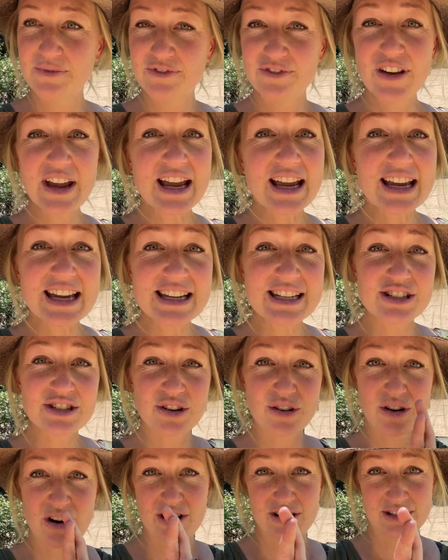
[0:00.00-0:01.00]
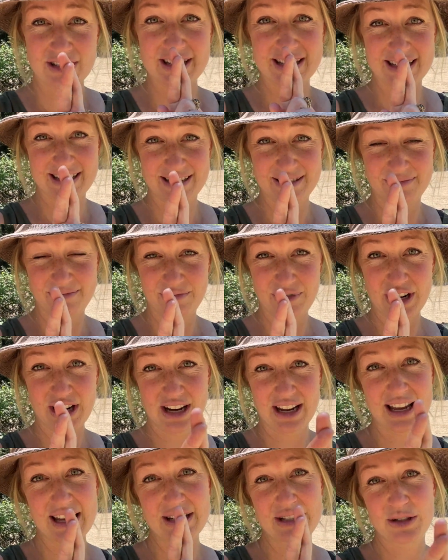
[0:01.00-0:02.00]
fingers crossed we're going
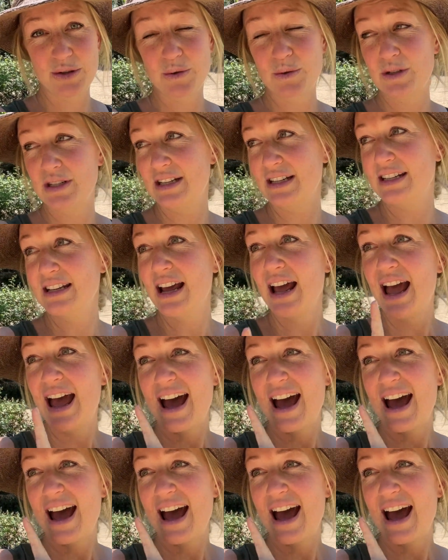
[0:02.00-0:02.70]
to get sorted.